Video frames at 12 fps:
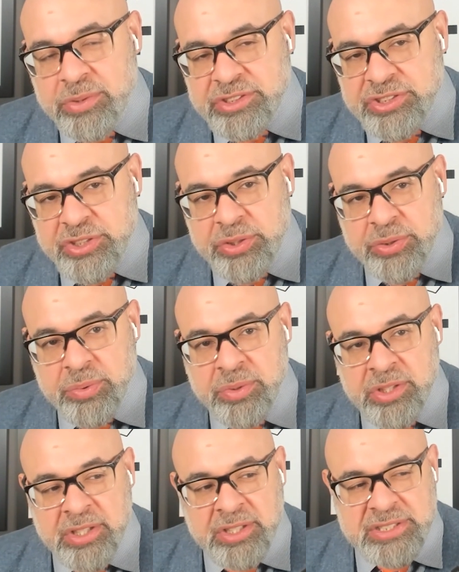
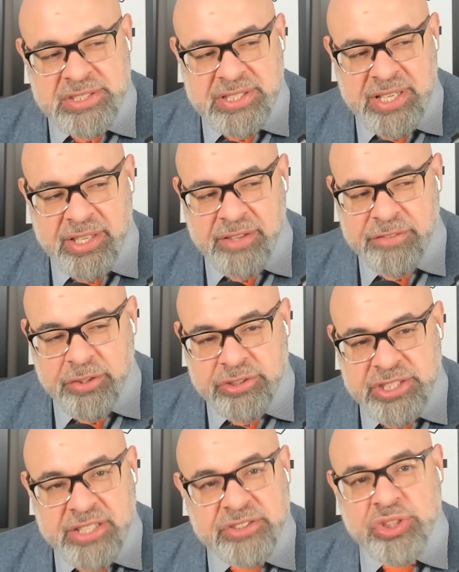if you
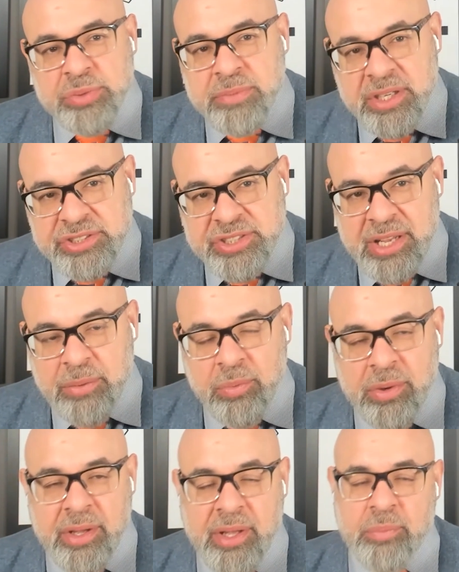take too much at
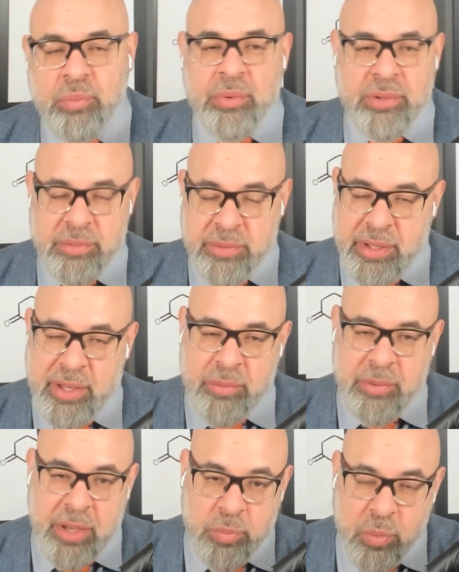
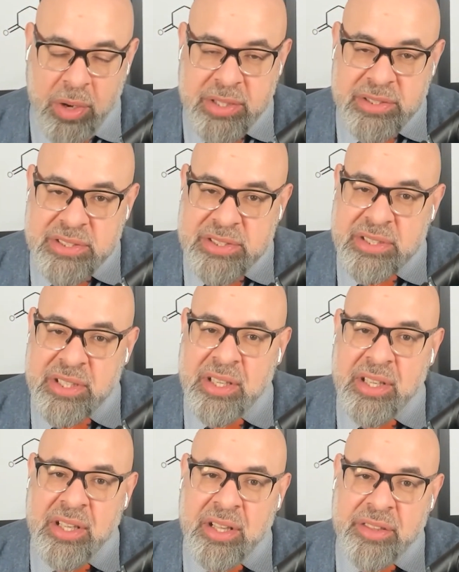once,
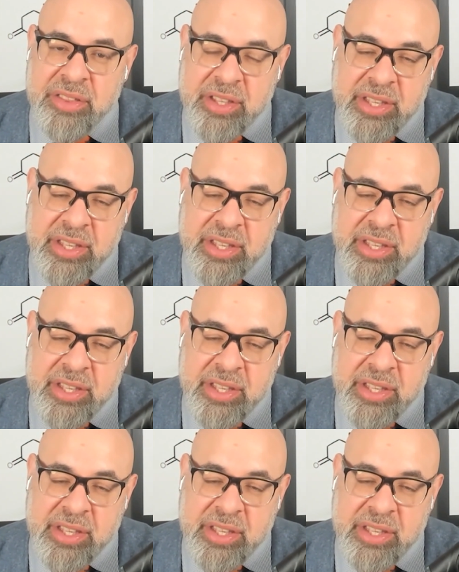the